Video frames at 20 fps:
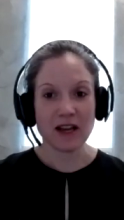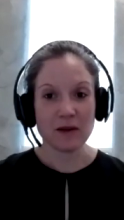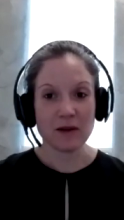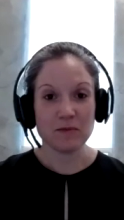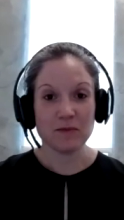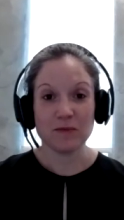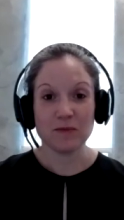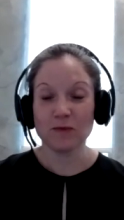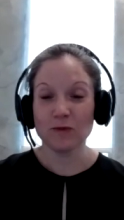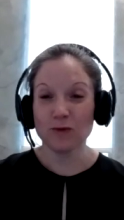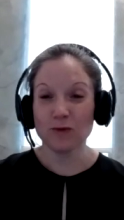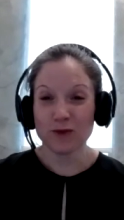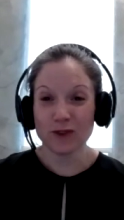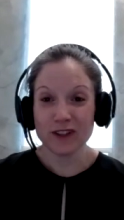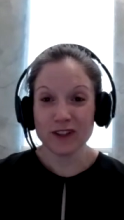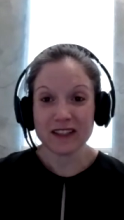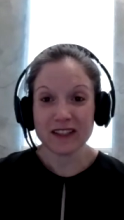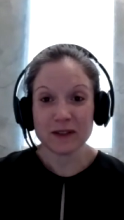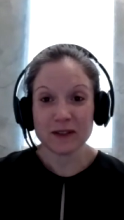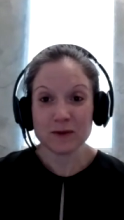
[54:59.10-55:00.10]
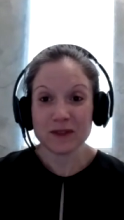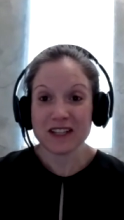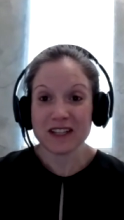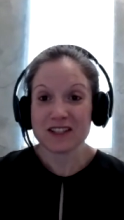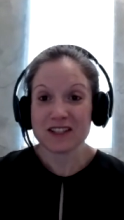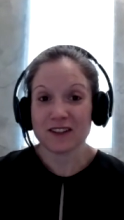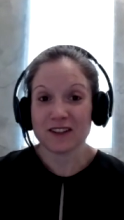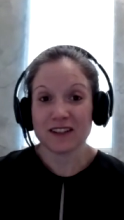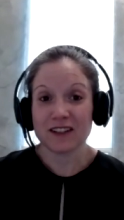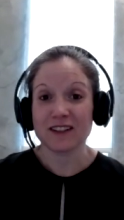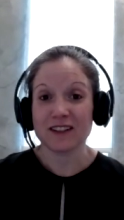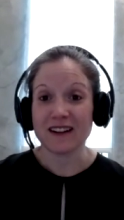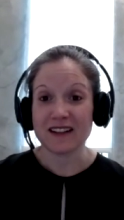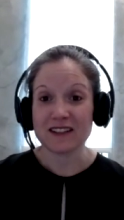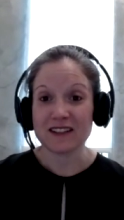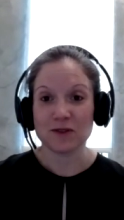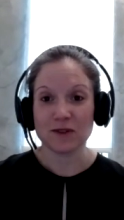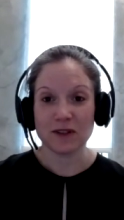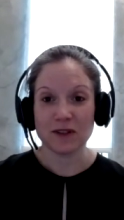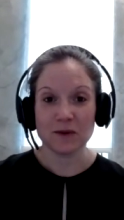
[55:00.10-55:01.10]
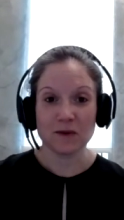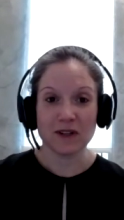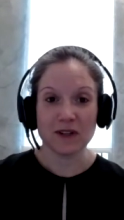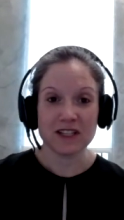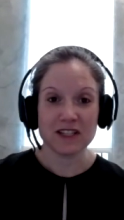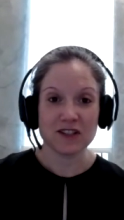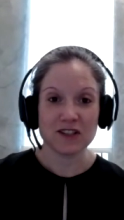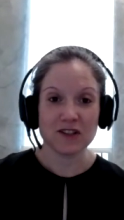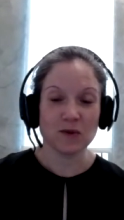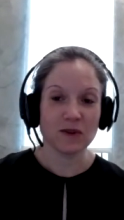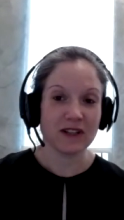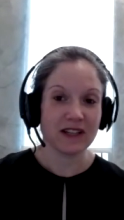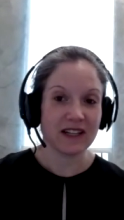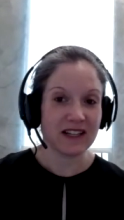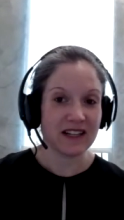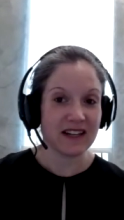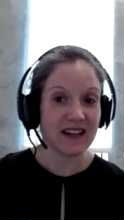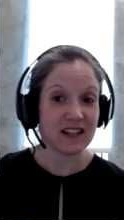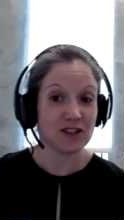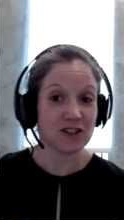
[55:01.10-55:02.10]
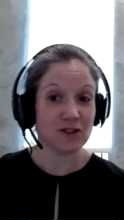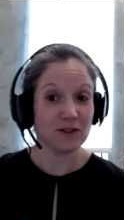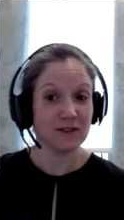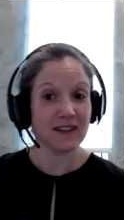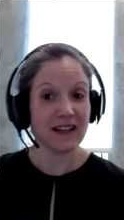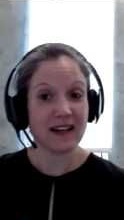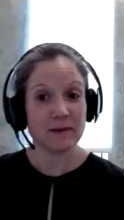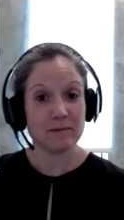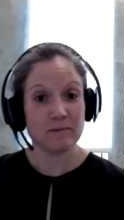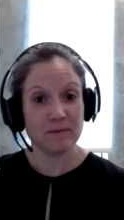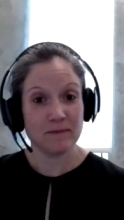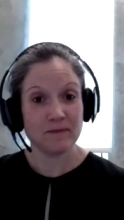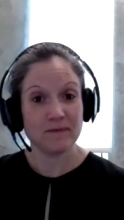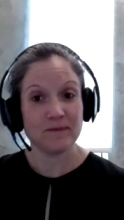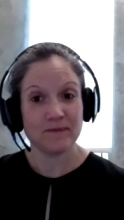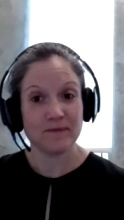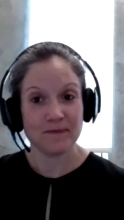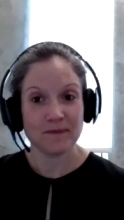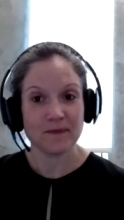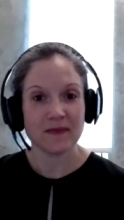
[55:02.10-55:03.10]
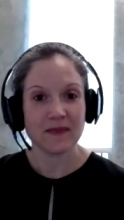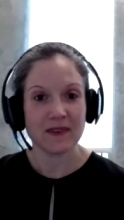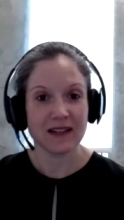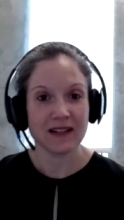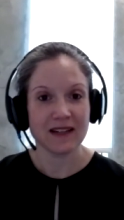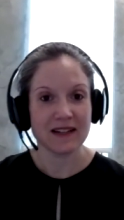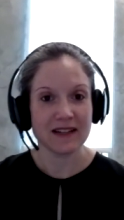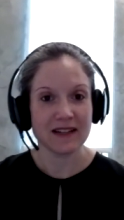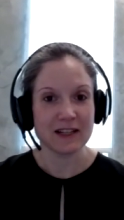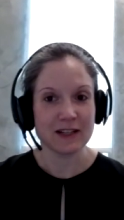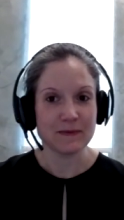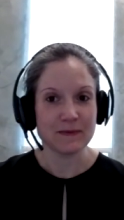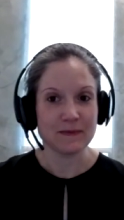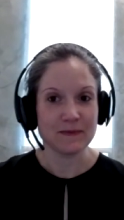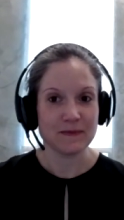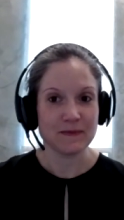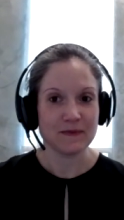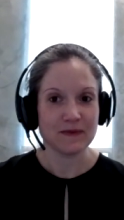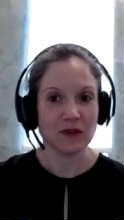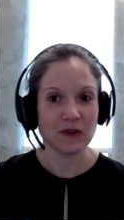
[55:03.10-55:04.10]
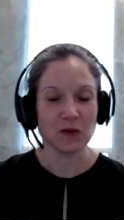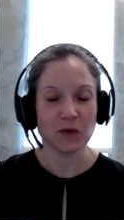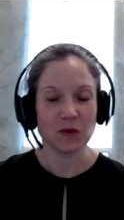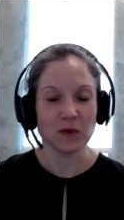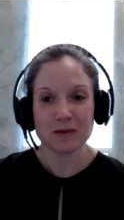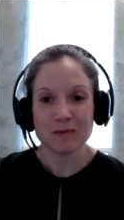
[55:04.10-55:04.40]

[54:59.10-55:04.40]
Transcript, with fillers: I really, when I started grad school, I wanted to go work at a national lab, um, or